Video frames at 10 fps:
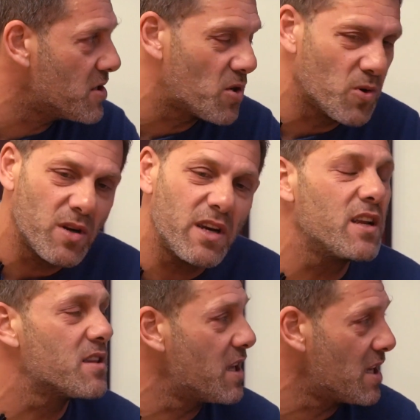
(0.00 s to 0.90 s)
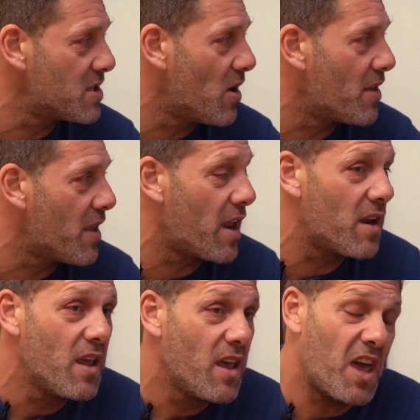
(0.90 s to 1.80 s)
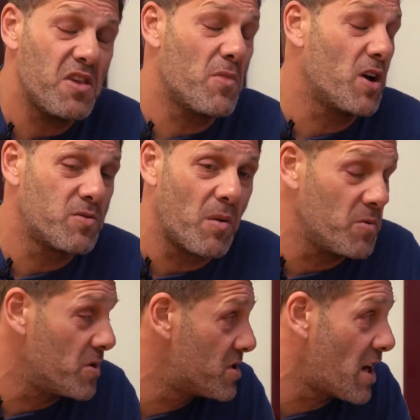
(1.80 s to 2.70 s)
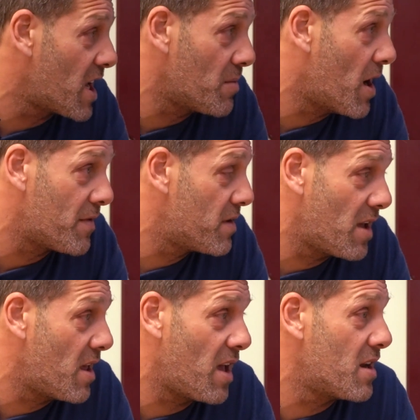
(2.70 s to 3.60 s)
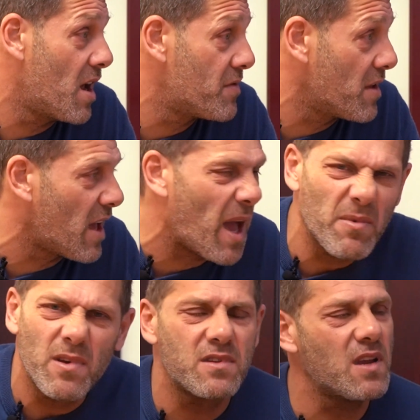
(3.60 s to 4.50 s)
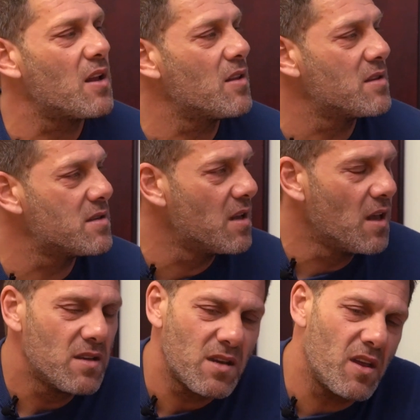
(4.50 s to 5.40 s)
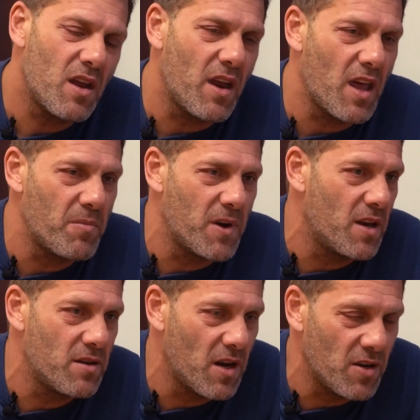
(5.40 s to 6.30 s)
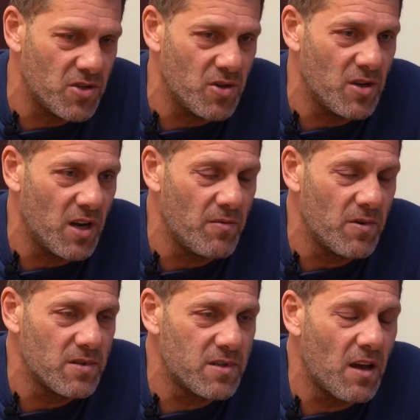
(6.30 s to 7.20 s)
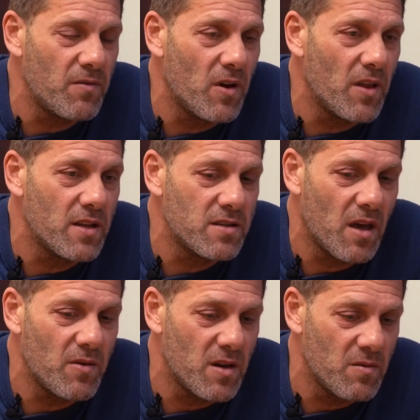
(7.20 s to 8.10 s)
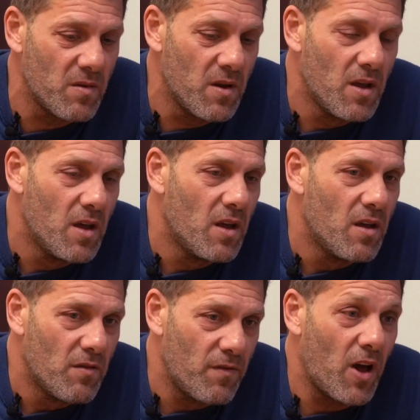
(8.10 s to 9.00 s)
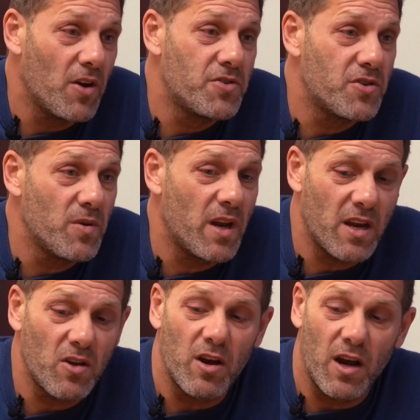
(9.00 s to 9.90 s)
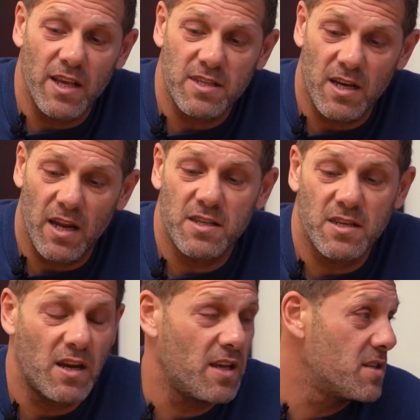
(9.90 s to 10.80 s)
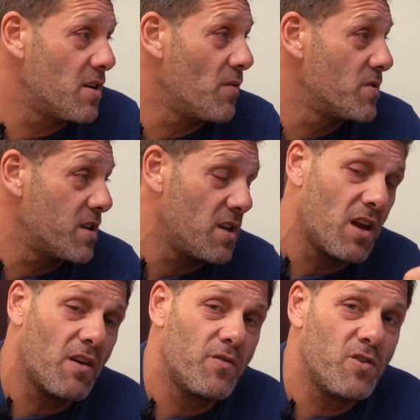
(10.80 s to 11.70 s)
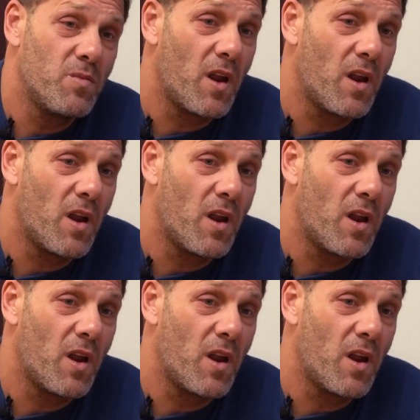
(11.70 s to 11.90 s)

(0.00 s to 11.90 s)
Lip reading: as you could, little things like that, and you most probably wouldn't shake them after, hand after the game. So you know, that happened at, you know, junior level and stuff like that, so it flowed through, and it got less and less and less, and obviously, you know, for you